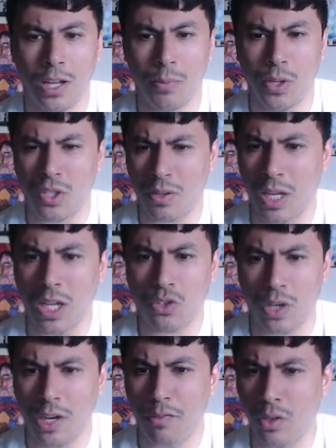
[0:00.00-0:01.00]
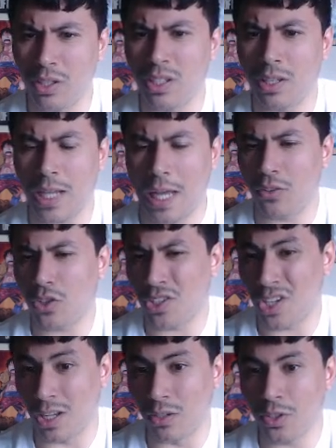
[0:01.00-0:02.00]
which I'll try to avoid the countercharge
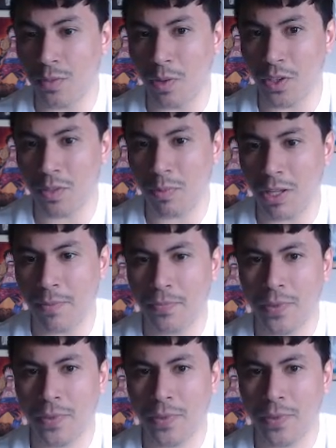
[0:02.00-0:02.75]
heals possibly.